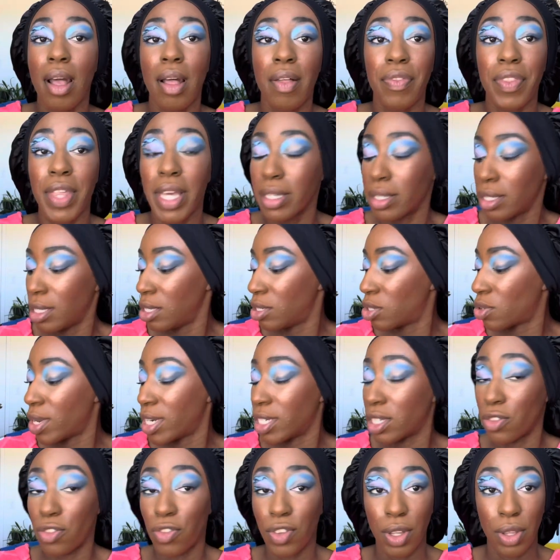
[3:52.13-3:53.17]
This is going
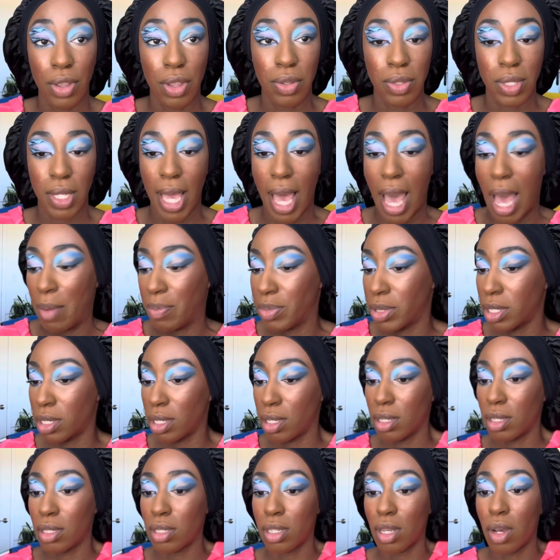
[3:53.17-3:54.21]
to fill those gaps.
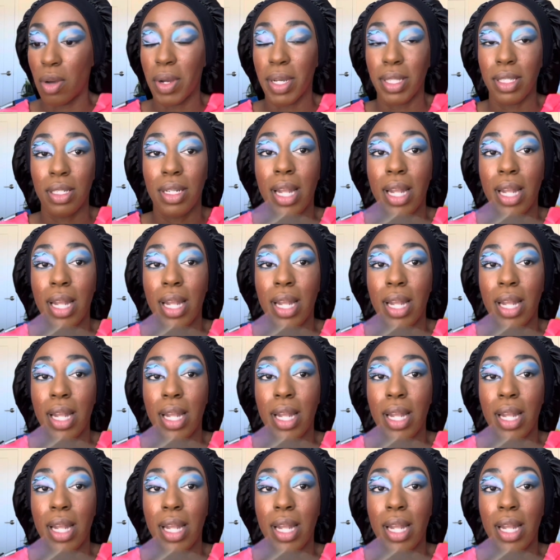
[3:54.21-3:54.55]
So it's